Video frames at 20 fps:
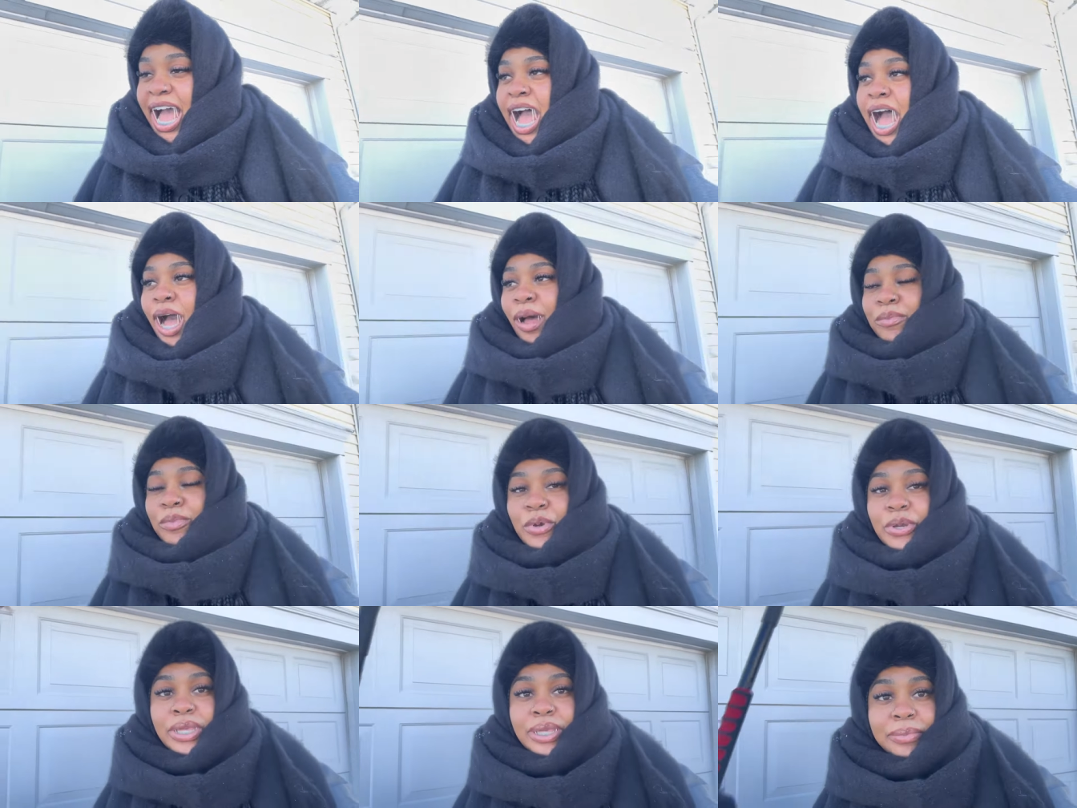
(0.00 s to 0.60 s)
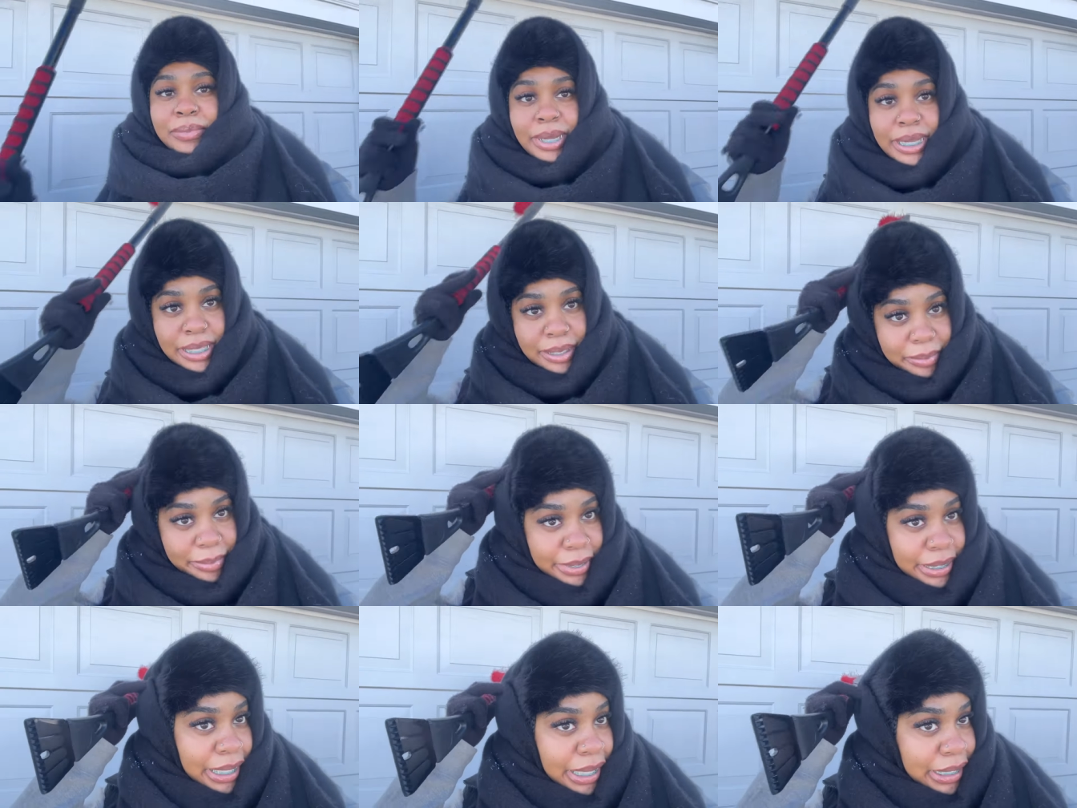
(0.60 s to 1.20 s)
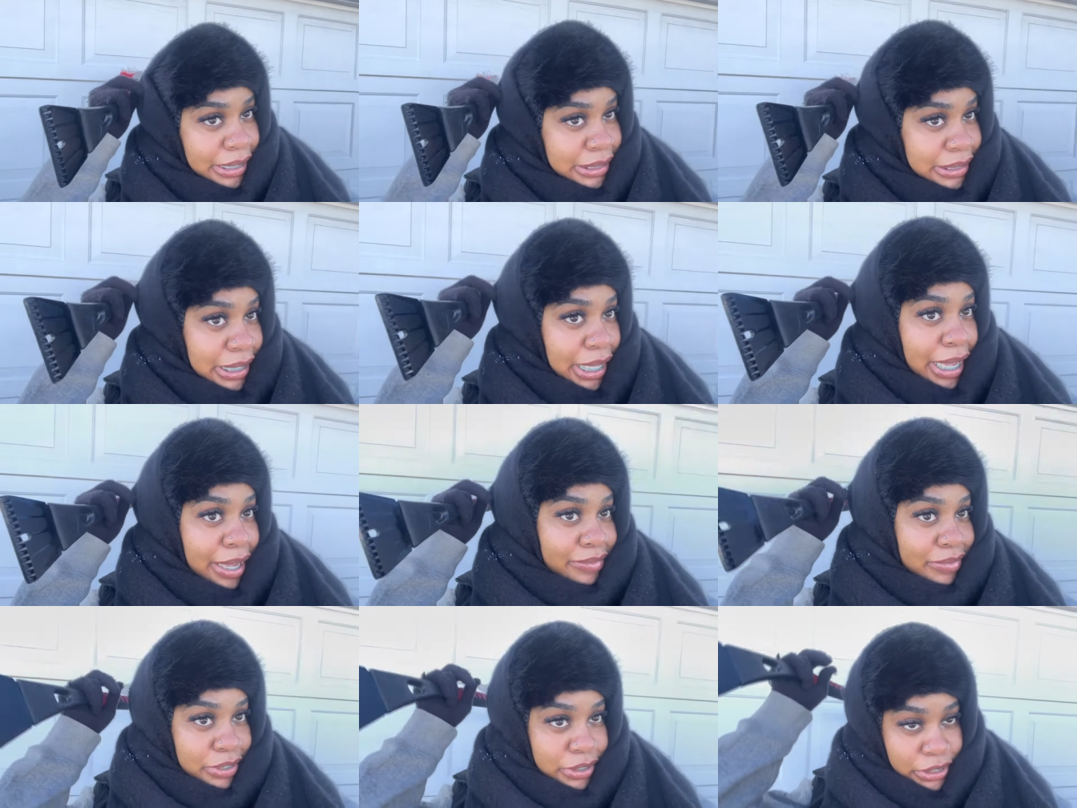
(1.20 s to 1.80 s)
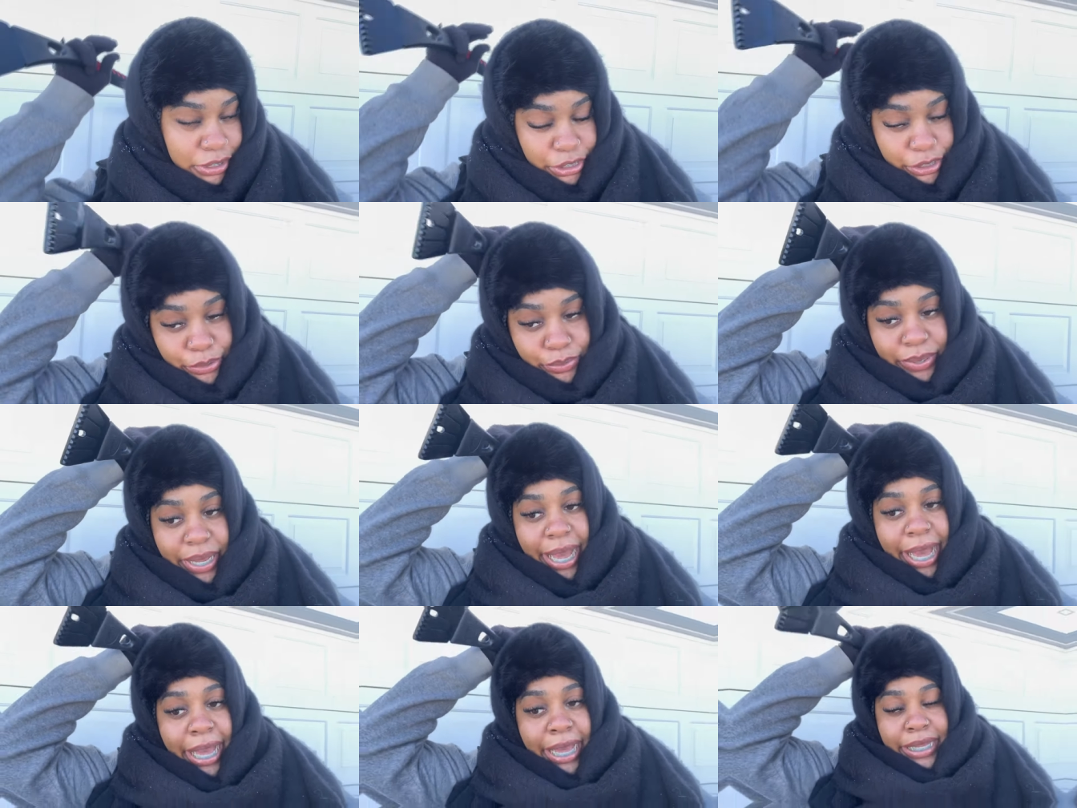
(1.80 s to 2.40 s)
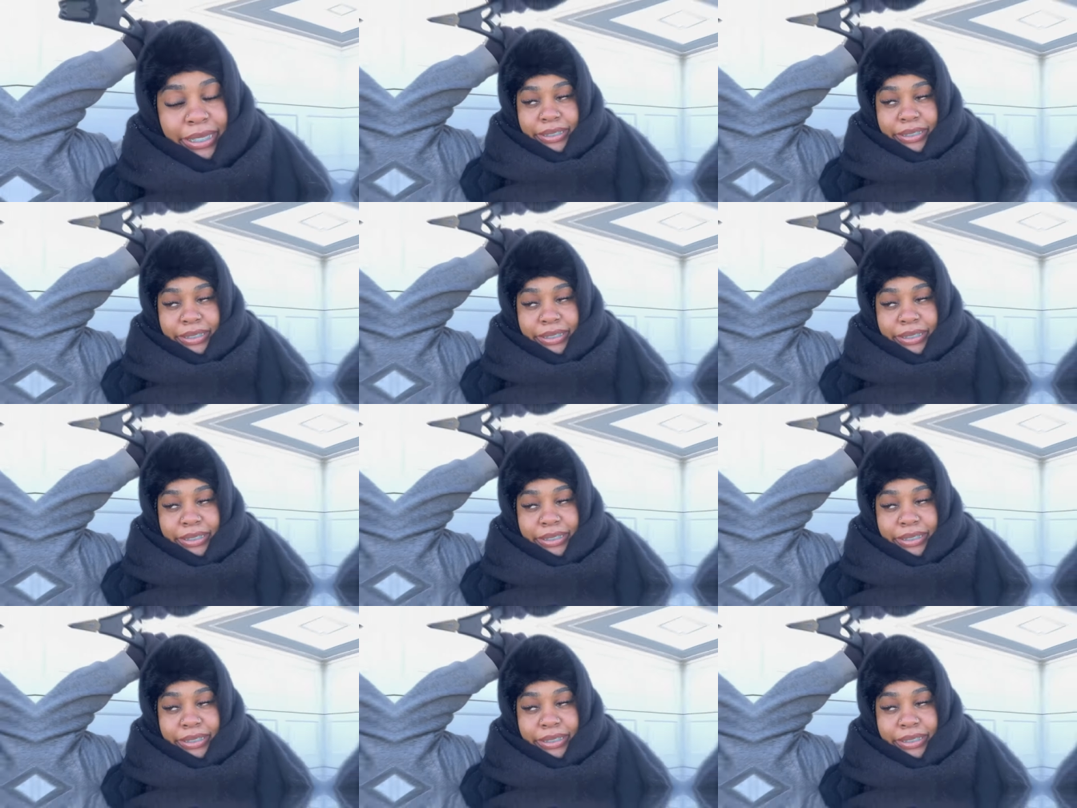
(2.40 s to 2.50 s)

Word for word: I'm looking bugging, but at least I have this cute hat.